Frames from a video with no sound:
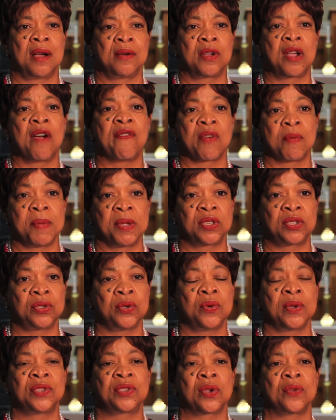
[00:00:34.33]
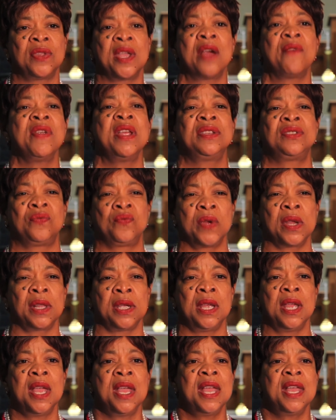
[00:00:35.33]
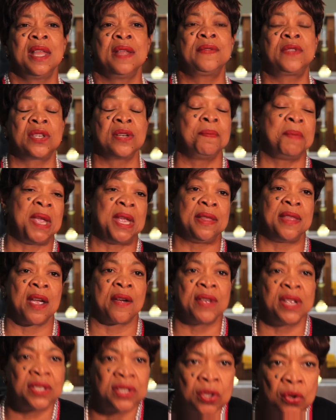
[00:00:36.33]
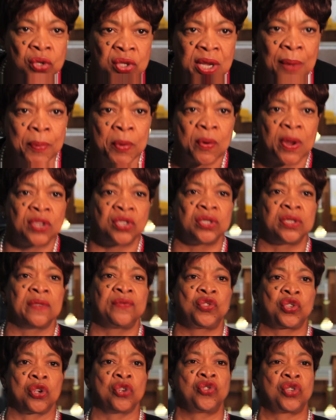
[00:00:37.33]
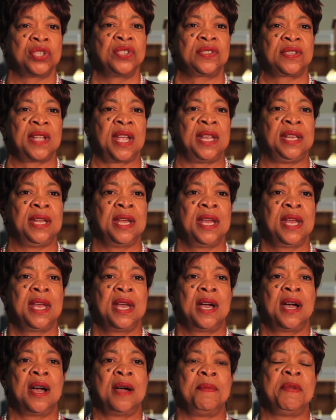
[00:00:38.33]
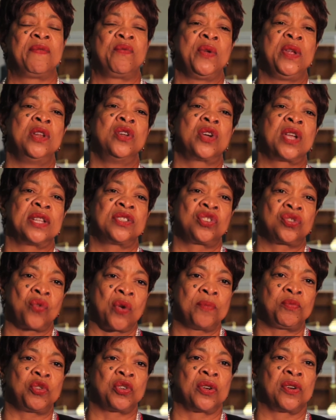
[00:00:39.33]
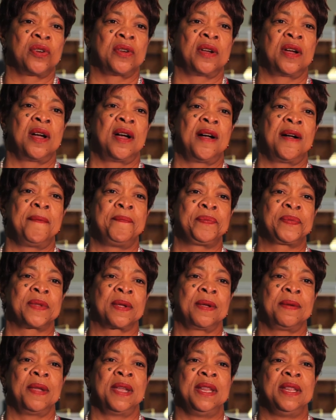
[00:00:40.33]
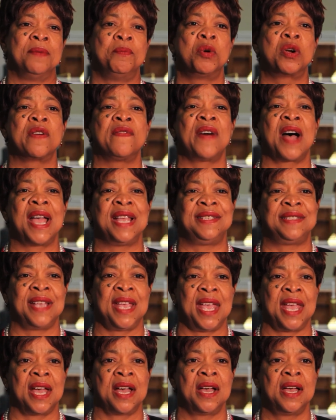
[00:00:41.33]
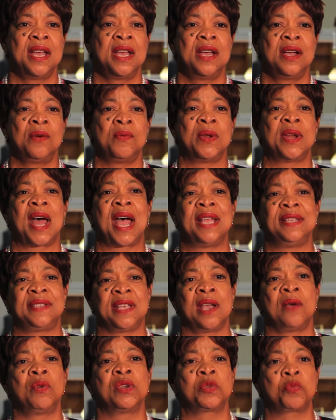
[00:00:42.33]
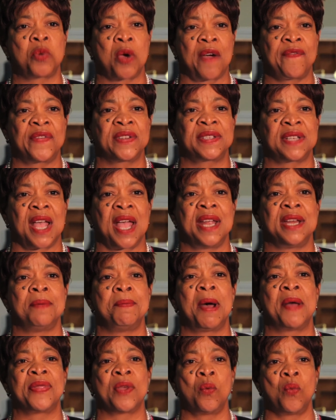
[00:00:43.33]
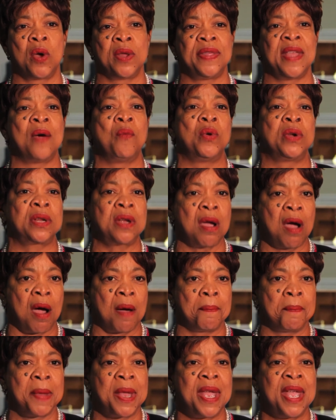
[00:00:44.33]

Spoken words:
governments do. And so there is really, to me, there is no separation of church and state. If we look at scripture in the book of Isaiah, when Isaiah was prophesying about the one that would come,